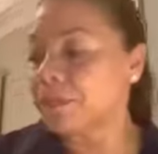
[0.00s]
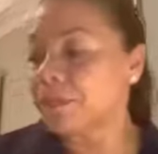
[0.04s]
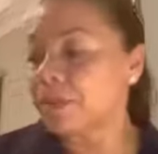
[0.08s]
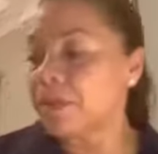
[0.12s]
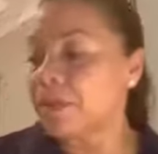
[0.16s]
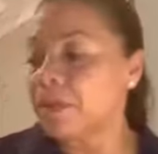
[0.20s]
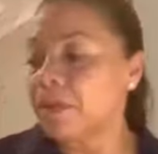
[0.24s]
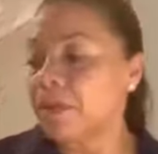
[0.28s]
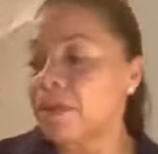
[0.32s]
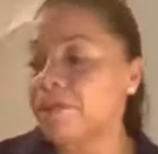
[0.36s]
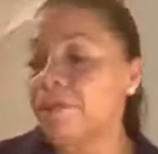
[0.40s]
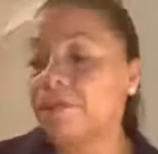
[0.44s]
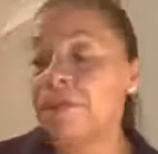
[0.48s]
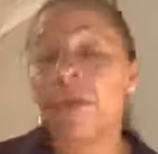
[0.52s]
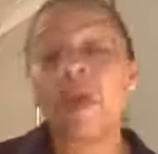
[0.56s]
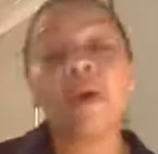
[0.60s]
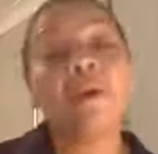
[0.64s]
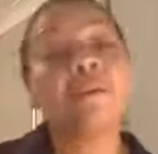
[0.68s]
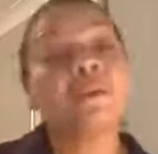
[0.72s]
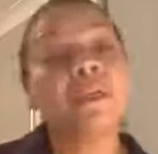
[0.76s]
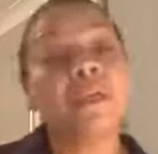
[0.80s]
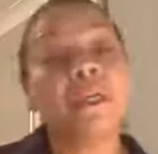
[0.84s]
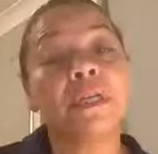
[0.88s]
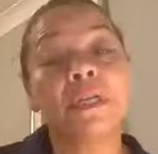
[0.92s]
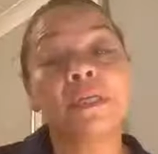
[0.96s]
lot of
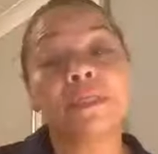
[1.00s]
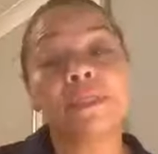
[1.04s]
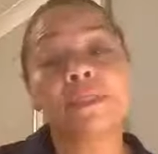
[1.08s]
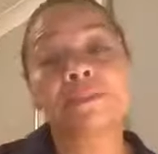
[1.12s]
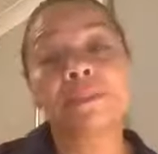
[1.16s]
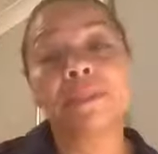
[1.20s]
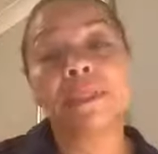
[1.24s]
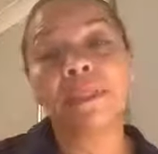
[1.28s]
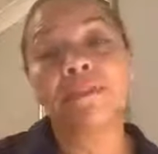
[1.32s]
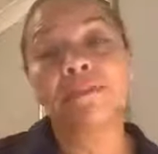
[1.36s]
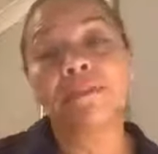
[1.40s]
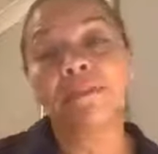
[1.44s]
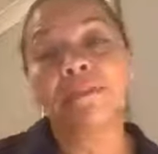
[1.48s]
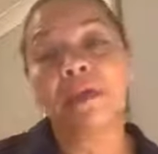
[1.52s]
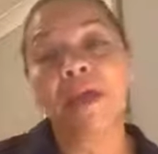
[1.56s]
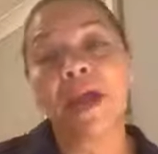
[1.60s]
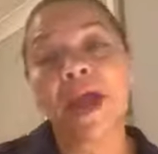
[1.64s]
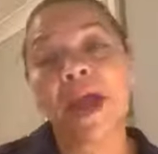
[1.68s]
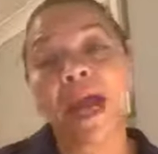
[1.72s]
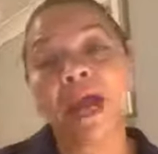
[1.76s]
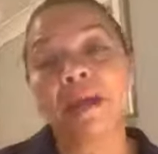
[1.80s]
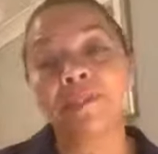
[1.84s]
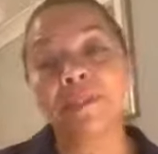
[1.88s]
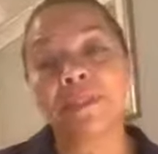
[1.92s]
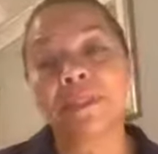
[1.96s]
loneliness,
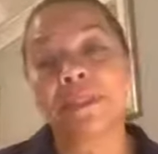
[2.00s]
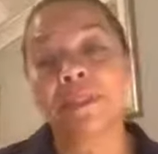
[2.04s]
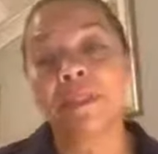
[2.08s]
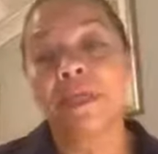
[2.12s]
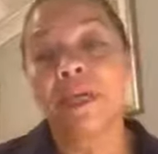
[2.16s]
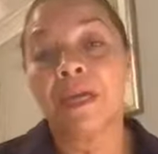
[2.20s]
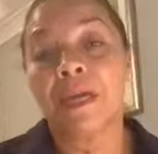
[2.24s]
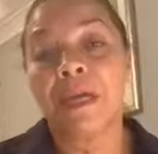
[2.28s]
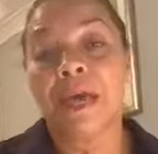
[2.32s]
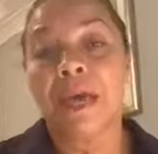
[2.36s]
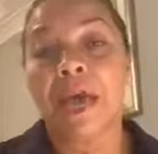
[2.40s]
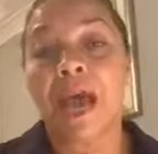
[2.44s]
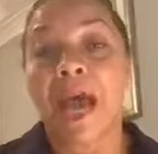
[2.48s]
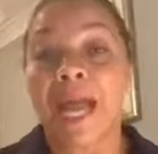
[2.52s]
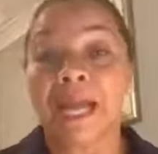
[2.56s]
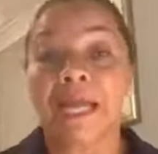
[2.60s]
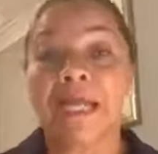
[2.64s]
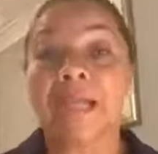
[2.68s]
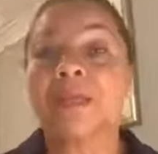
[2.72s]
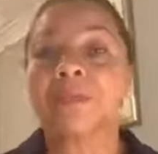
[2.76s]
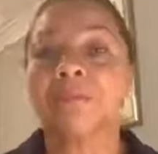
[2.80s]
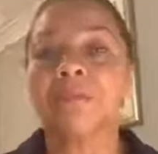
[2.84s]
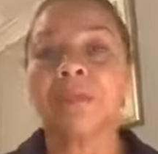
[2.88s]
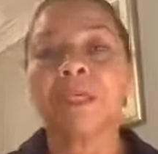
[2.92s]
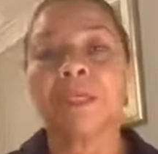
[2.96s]
perhaps
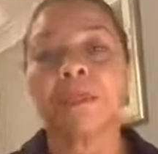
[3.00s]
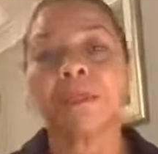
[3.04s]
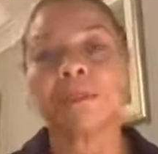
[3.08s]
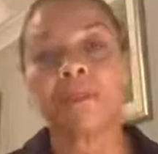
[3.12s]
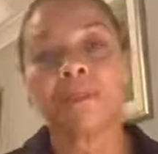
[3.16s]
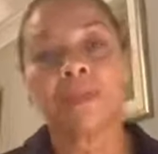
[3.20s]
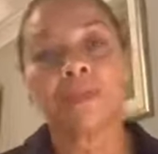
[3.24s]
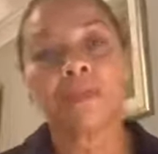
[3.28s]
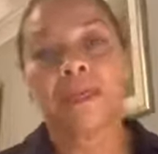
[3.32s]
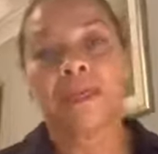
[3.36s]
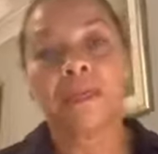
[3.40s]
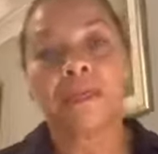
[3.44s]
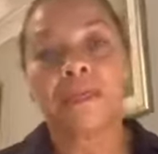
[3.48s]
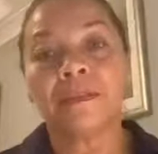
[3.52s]
anger because